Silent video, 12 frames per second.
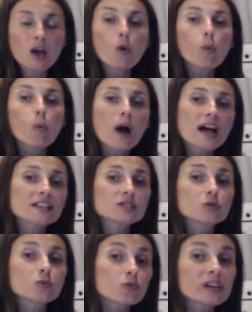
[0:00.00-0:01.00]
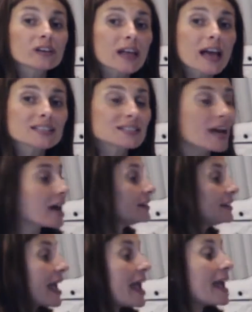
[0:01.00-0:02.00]
Once you realize that,
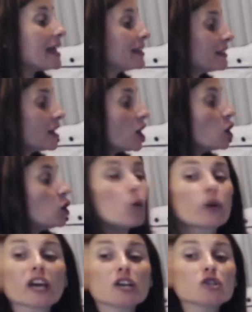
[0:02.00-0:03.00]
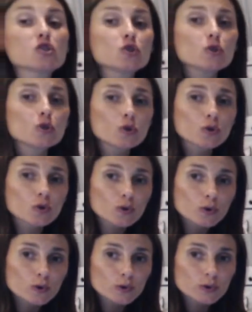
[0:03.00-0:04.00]
then you can
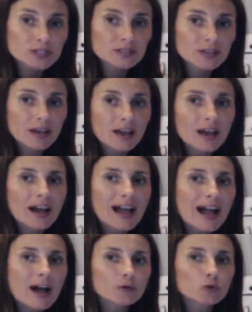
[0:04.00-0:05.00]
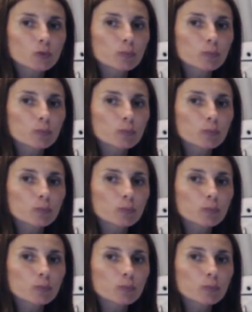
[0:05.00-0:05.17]
choose how to